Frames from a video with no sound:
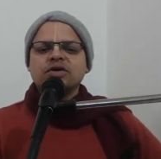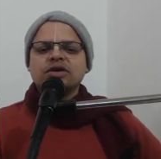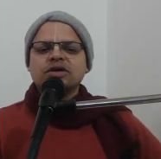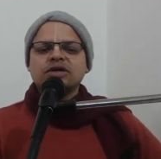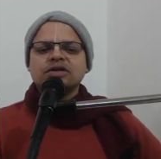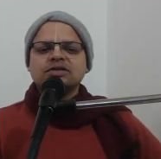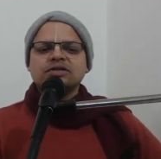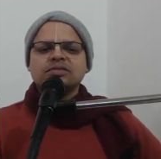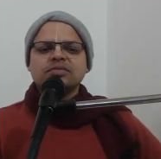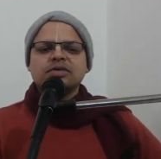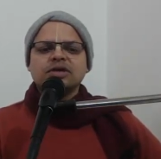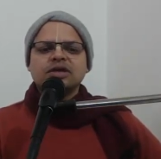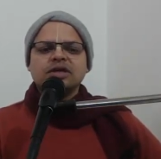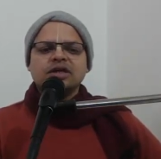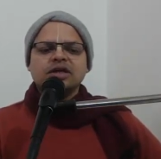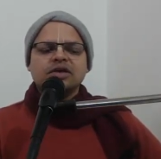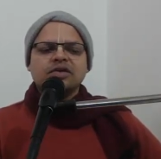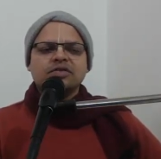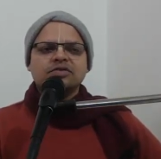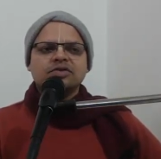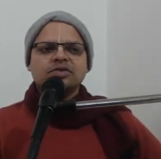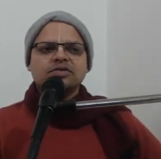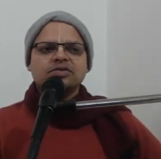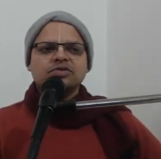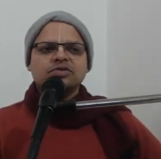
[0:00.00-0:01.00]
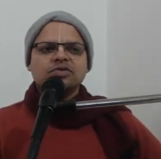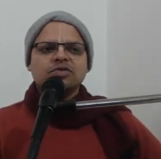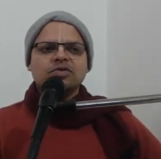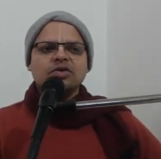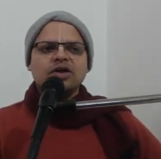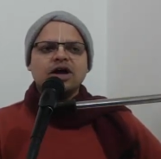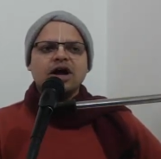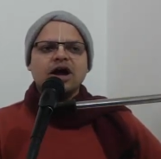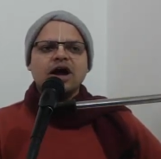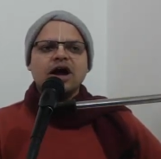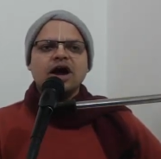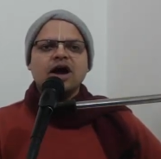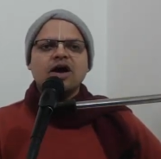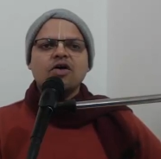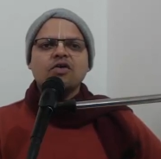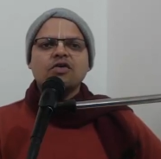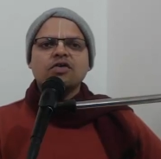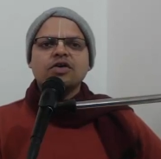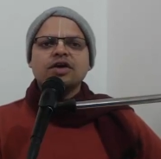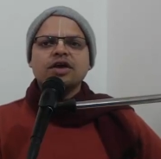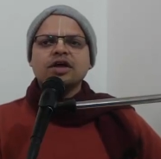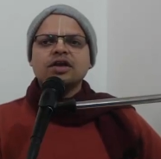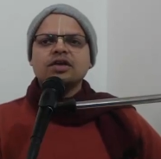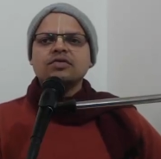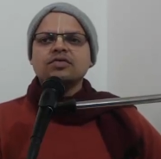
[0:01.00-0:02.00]
what is the meaning of the soul how
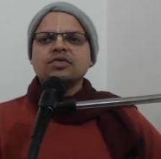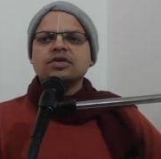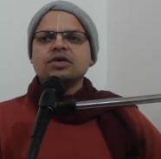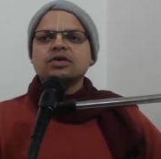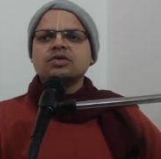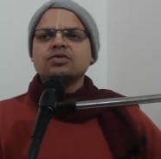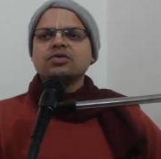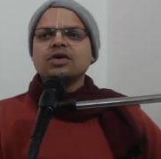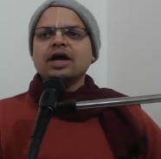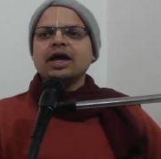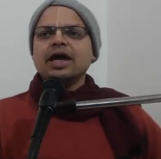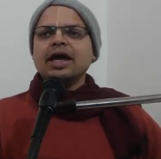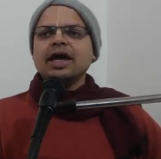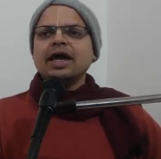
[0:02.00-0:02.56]
can we do